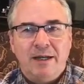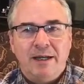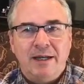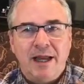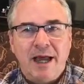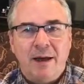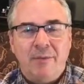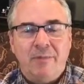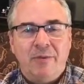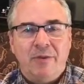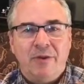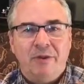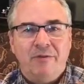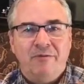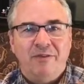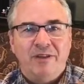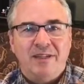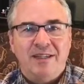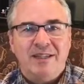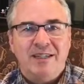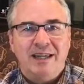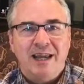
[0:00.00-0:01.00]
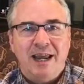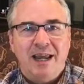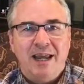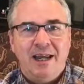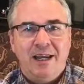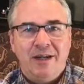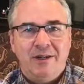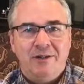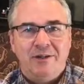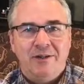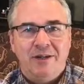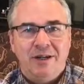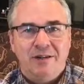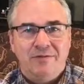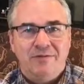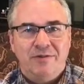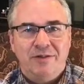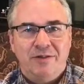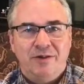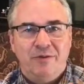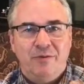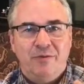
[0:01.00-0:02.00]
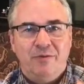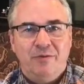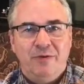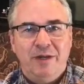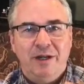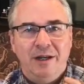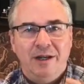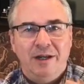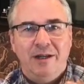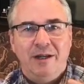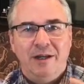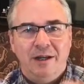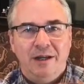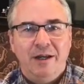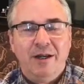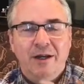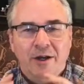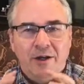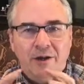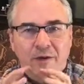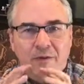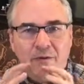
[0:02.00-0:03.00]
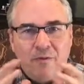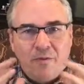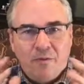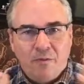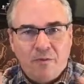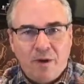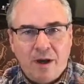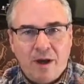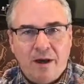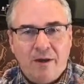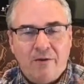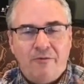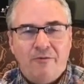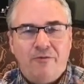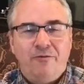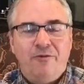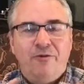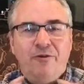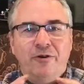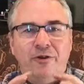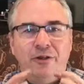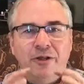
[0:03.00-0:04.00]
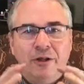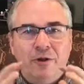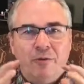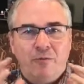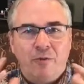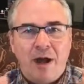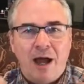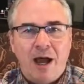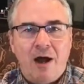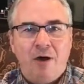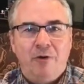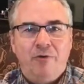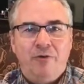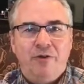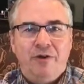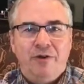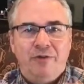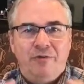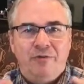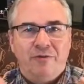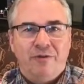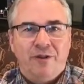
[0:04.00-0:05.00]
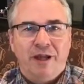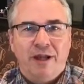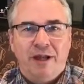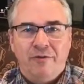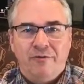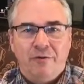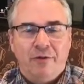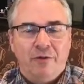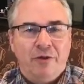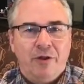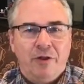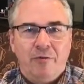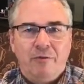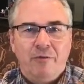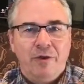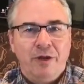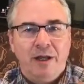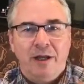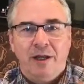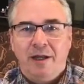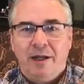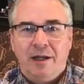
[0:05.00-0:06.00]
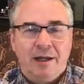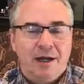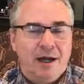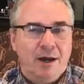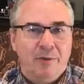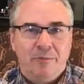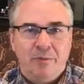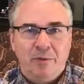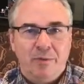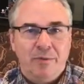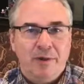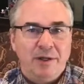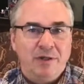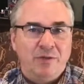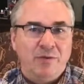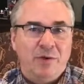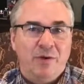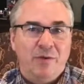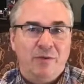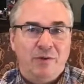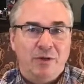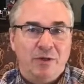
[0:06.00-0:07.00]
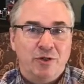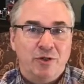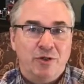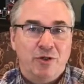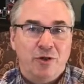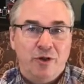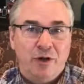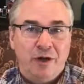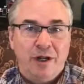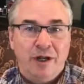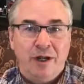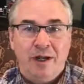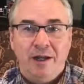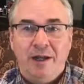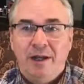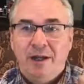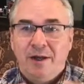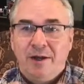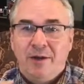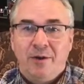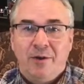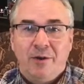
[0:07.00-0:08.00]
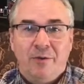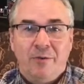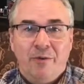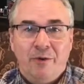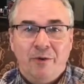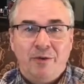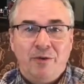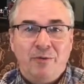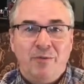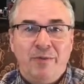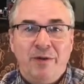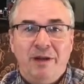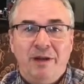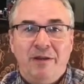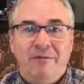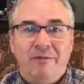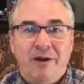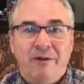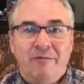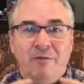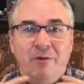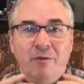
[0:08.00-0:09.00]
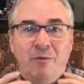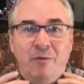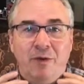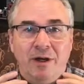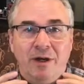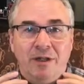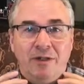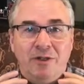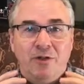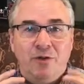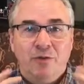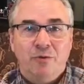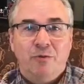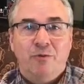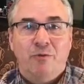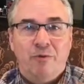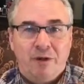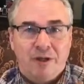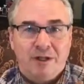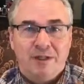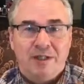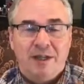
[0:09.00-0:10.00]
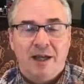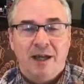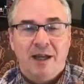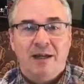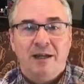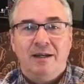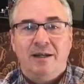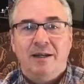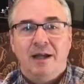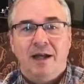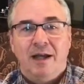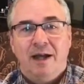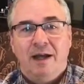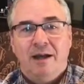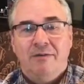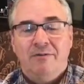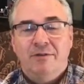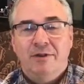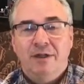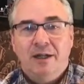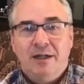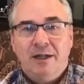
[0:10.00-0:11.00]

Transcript: depth of the sage gives it a really fully rounded flavor that really complements whether it's turkey or roast beef. Everyone is super excited to have